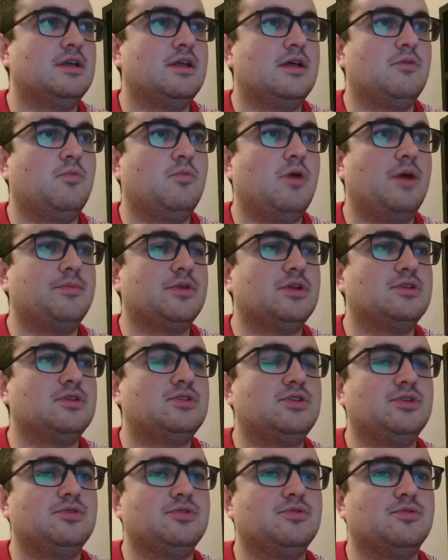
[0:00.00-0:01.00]
what i'm going to
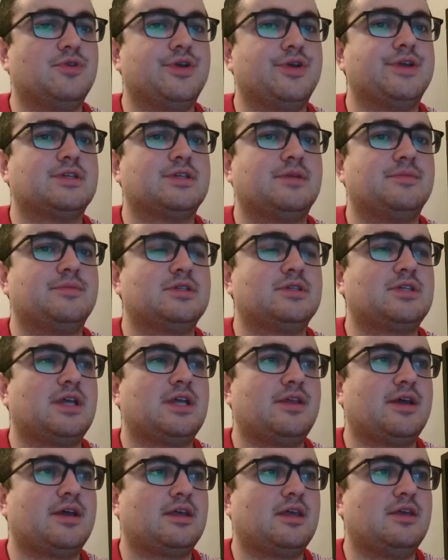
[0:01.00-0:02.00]
do is i'm going to take
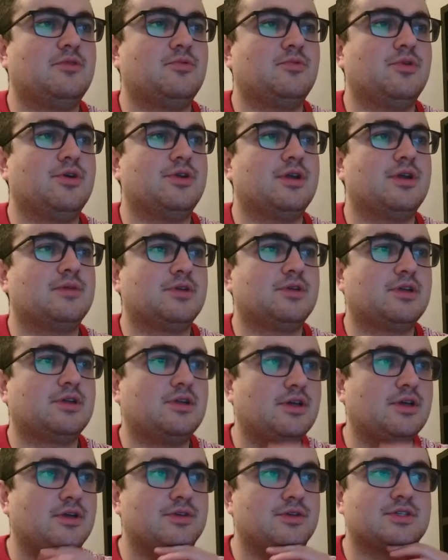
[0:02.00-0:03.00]
that keyword i'm going to
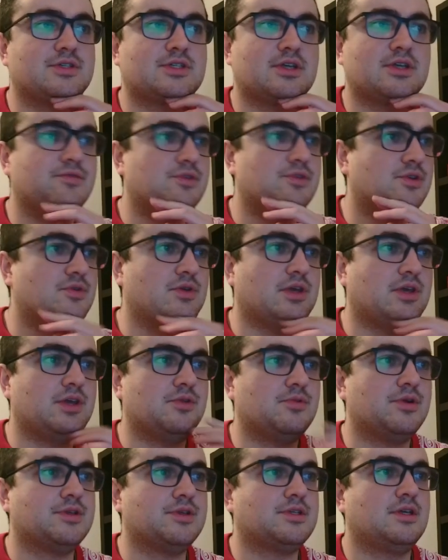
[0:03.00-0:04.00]
click on discover new
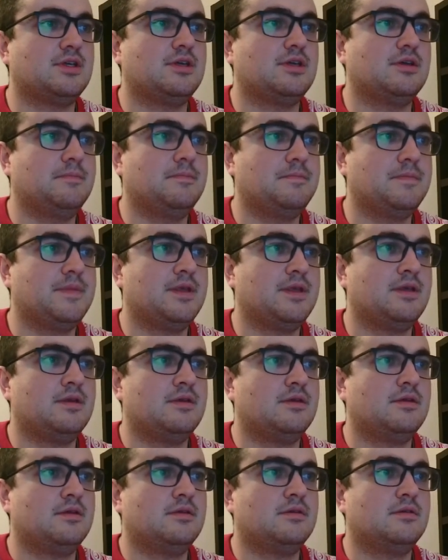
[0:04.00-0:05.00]
keywords here
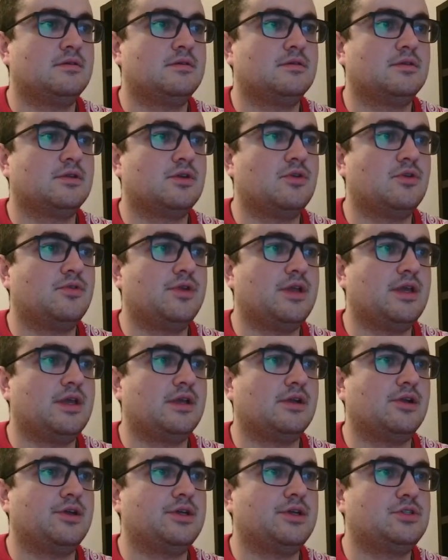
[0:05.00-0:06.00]
i'm going to go on
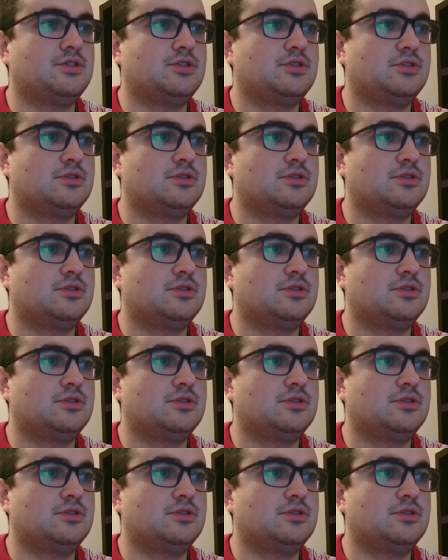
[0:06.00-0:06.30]
english